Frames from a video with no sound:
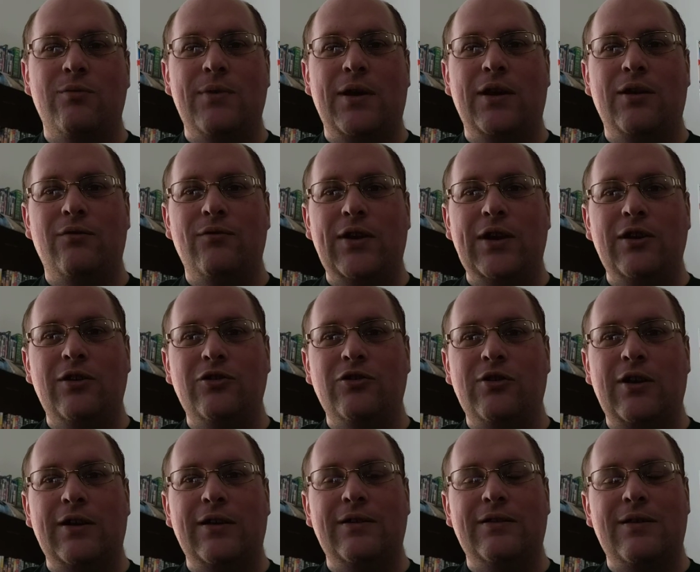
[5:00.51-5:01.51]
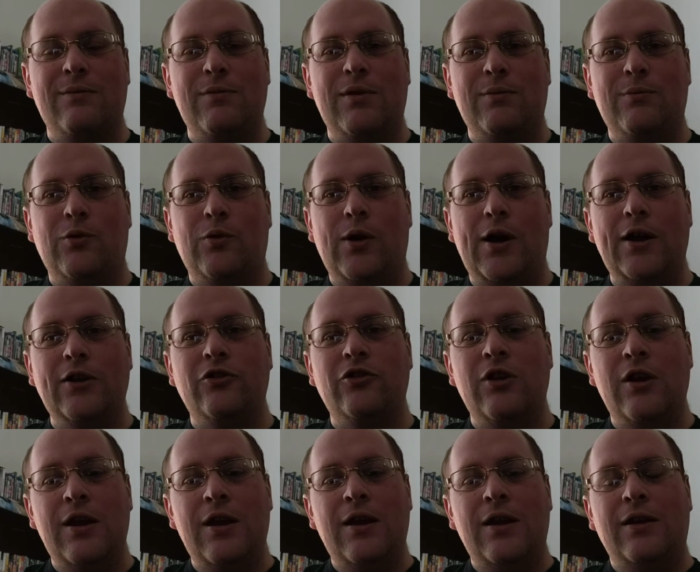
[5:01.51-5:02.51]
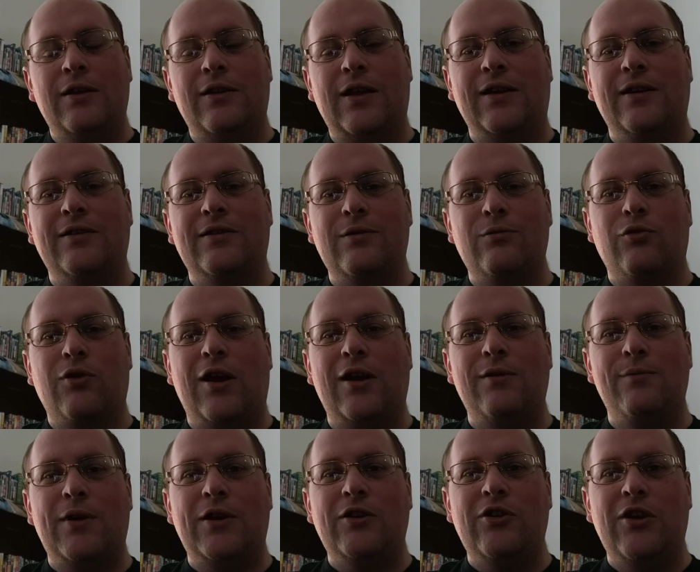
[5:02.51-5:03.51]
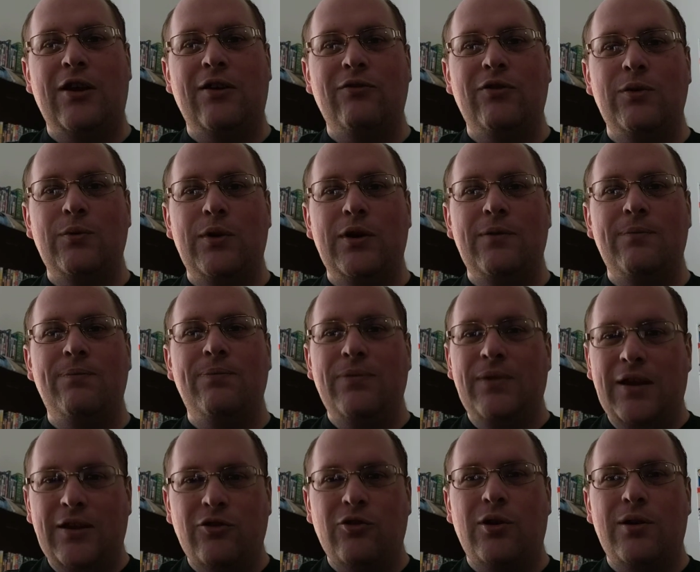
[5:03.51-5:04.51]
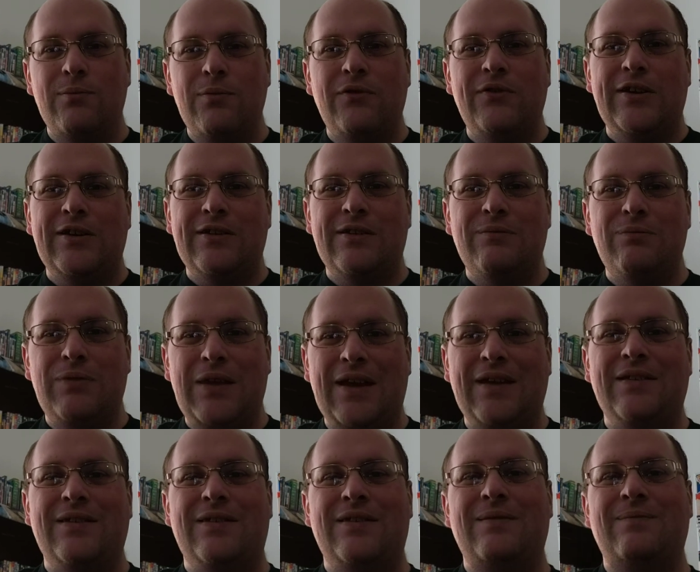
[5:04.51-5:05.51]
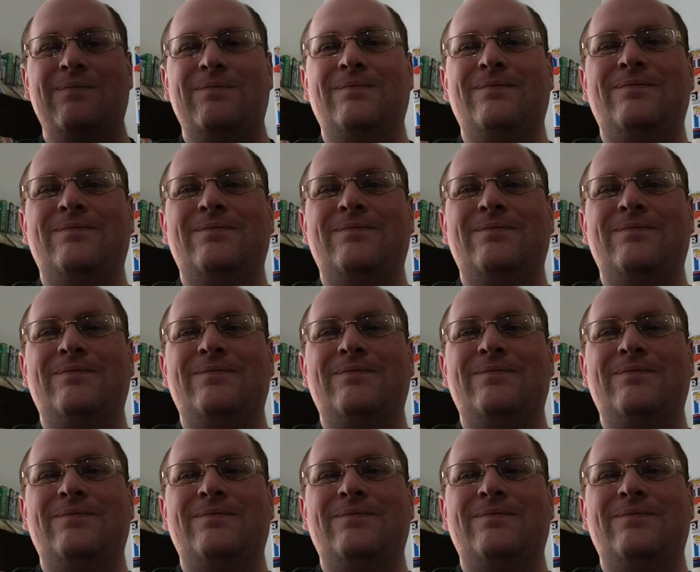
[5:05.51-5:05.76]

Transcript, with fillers: or my other videos, try to get some of them a watch. Like and subscribe to my channel if you would. Enjoy movies. Thanks.